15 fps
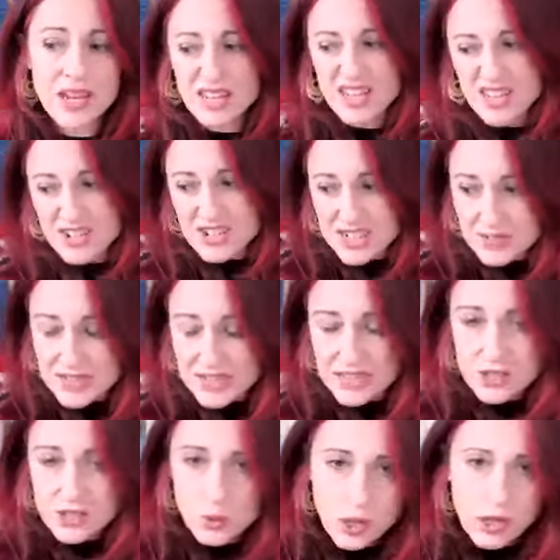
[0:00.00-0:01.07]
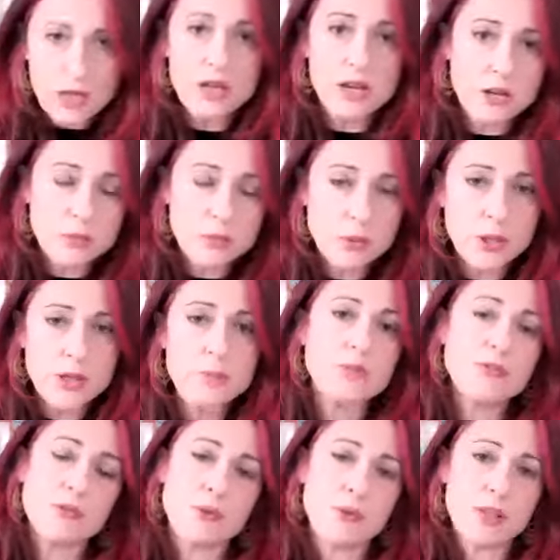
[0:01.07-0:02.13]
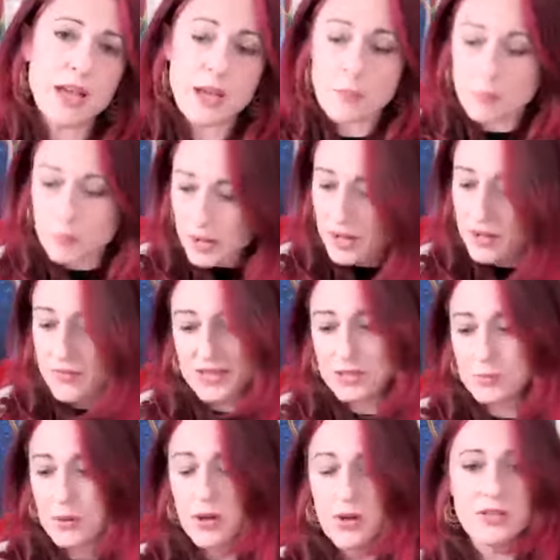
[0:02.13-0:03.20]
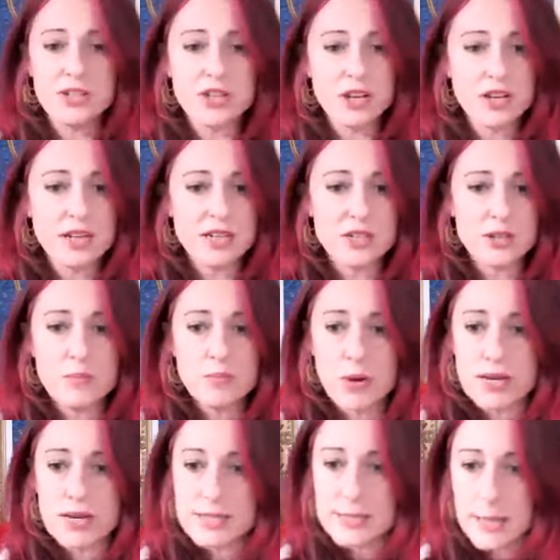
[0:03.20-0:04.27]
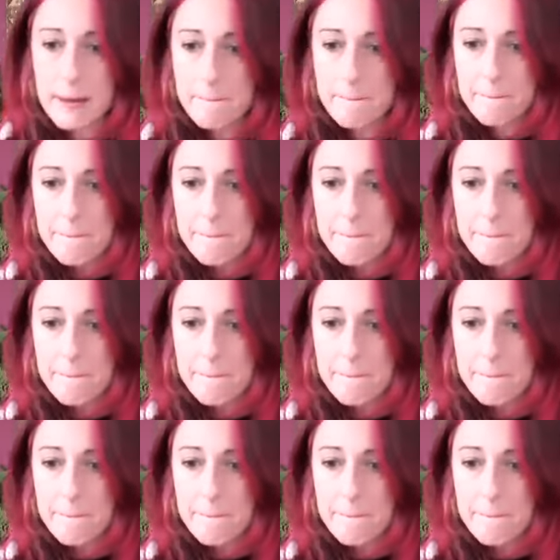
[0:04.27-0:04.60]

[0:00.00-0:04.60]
You usually have to get to quite a low point before that, but that's part of the journey. So embrace it.